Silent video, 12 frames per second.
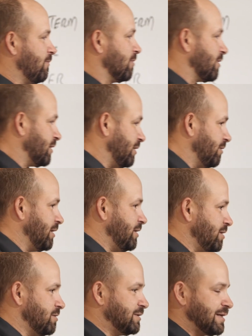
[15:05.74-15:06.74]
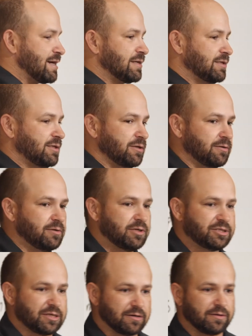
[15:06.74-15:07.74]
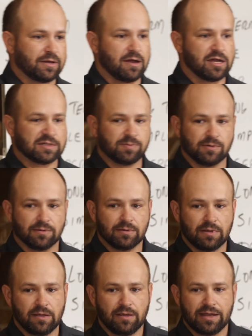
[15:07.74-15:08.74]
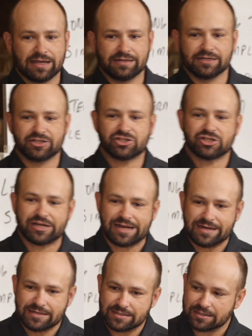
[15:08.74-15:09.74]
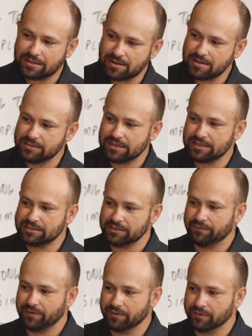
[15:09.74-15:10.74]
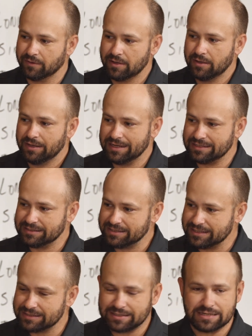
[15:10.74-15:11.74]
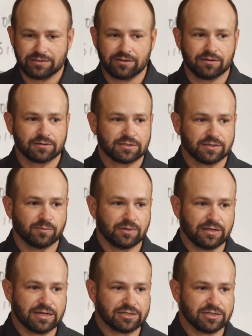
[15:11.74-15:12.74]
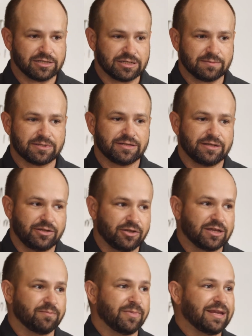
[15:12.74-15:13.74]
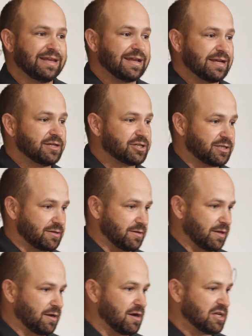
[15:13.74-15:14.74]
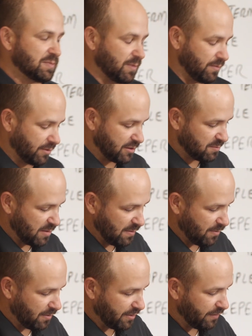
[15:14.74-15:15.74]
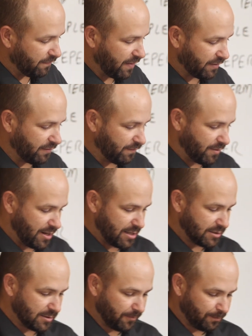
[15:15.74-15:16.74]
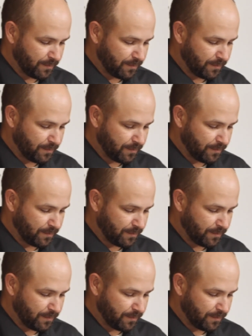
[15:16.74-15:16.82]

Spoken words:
want you to use that to share the gospel and to change the context of your existing long-term relationship so that you can begin sharing the gospel with those people in effective ways.